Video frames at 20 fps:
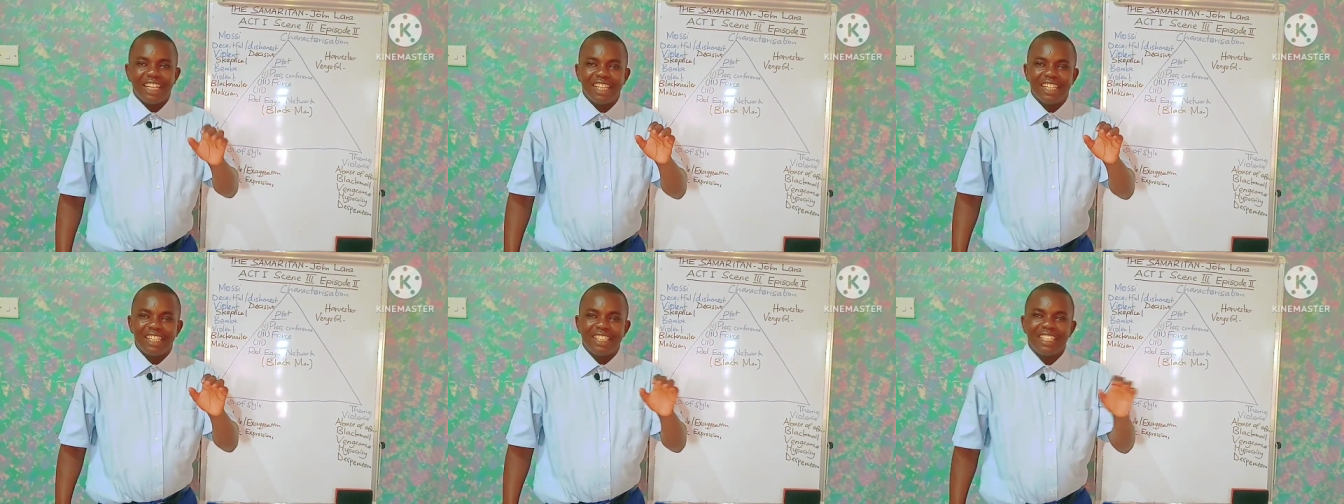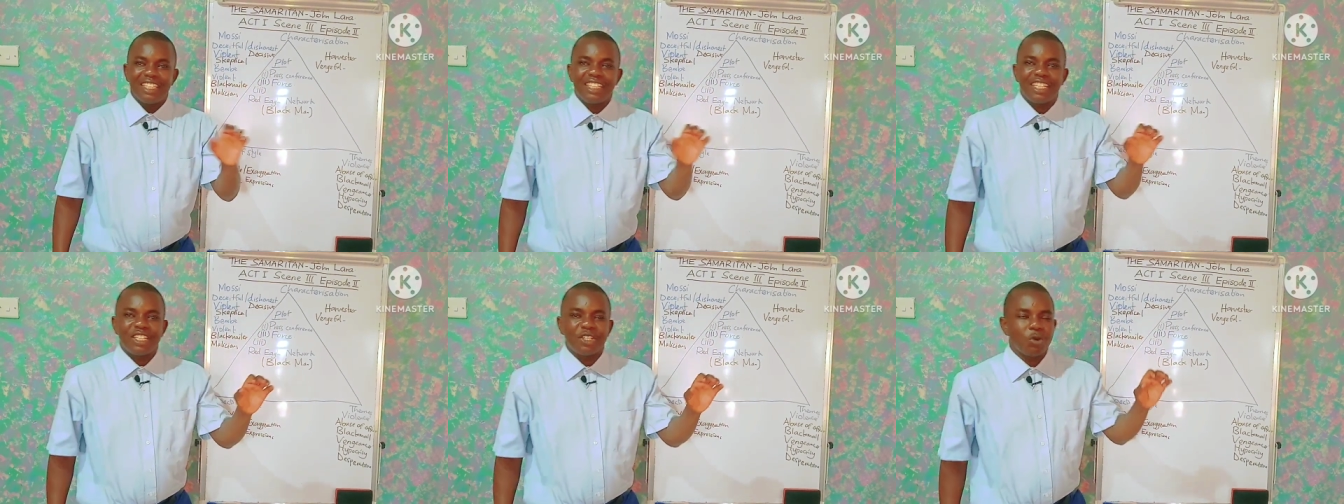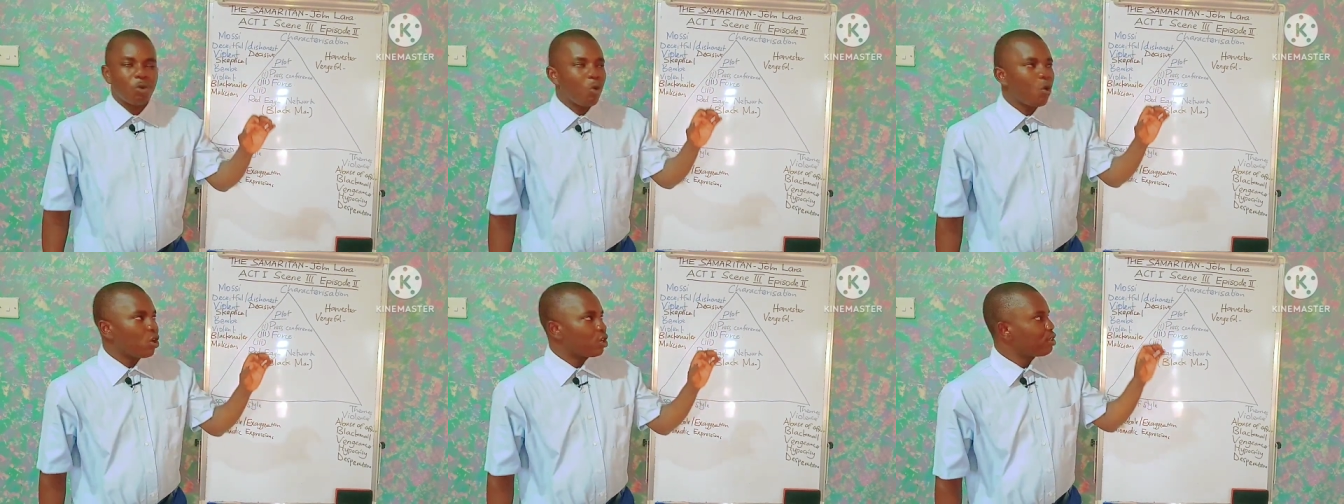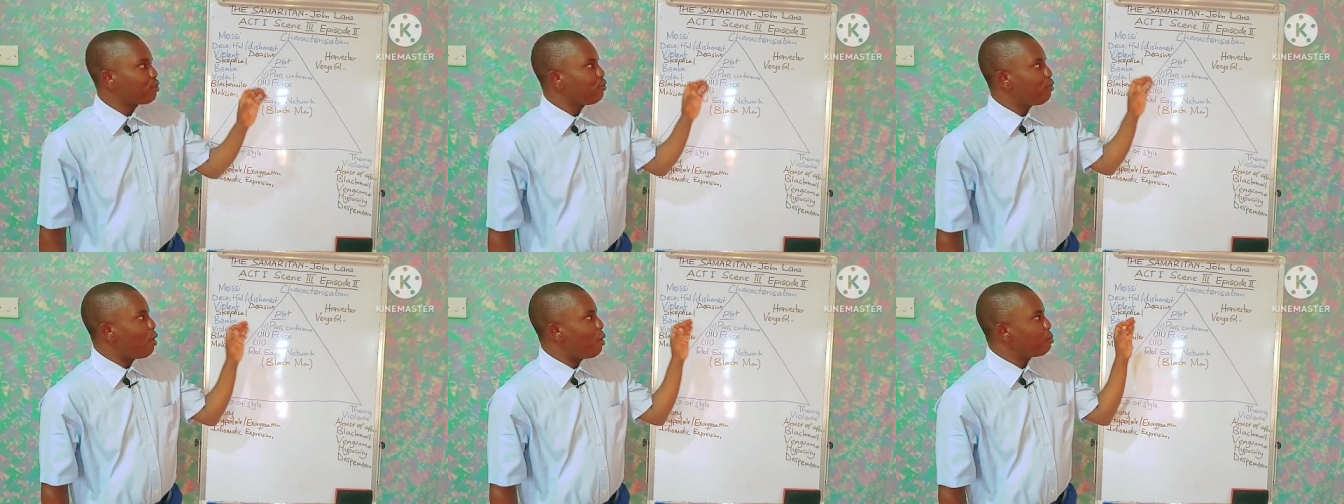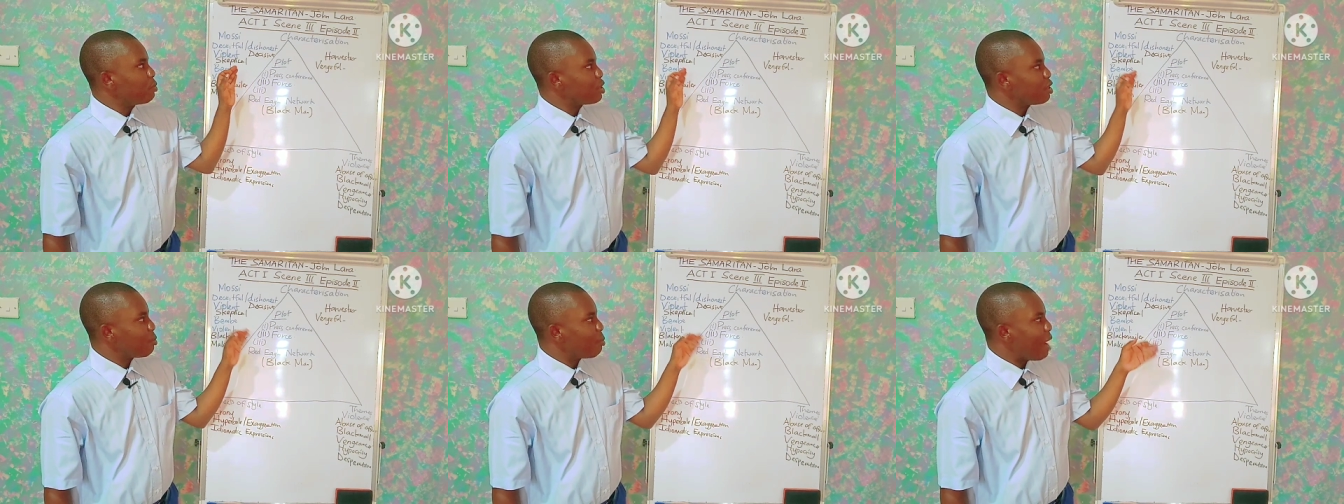this is what
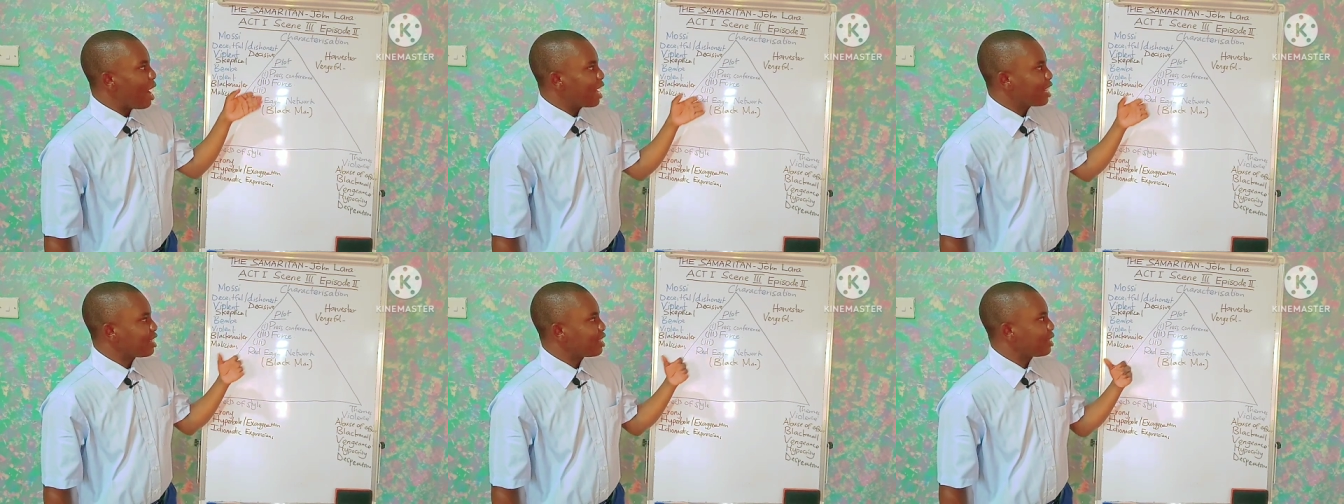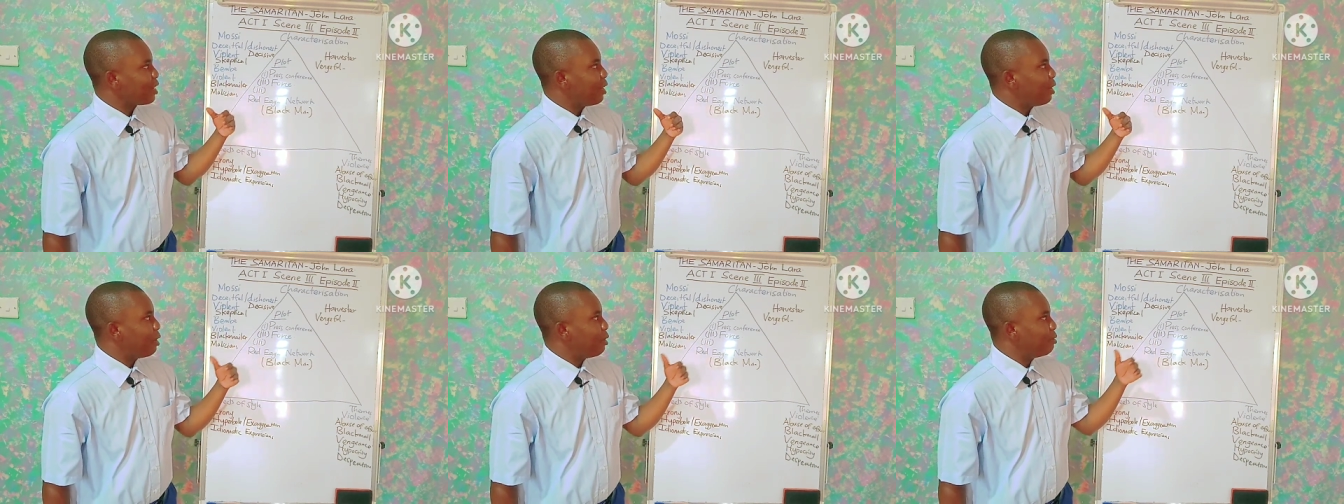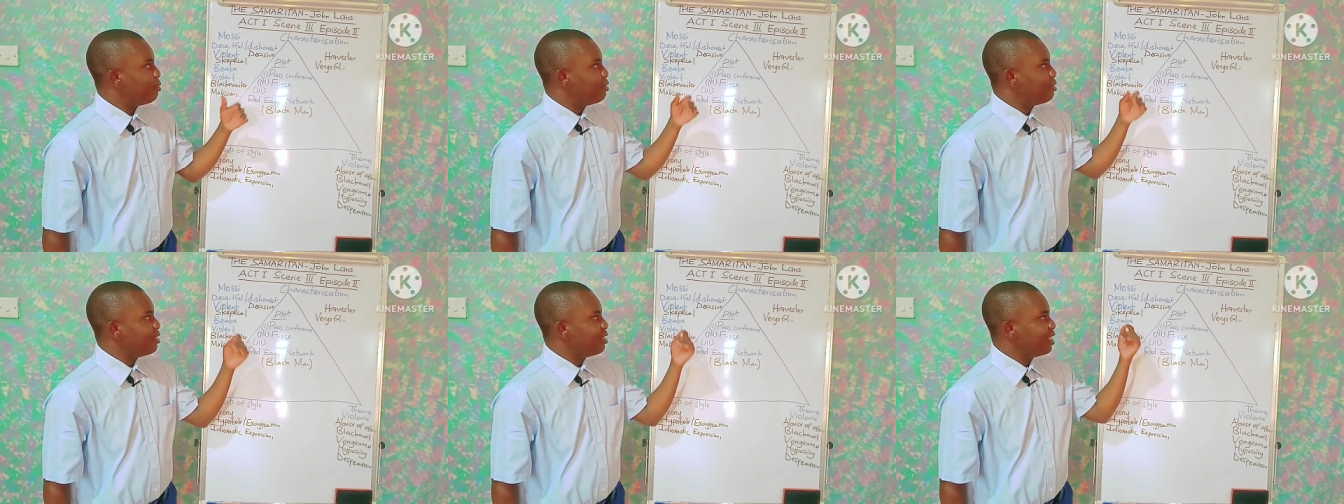forms part of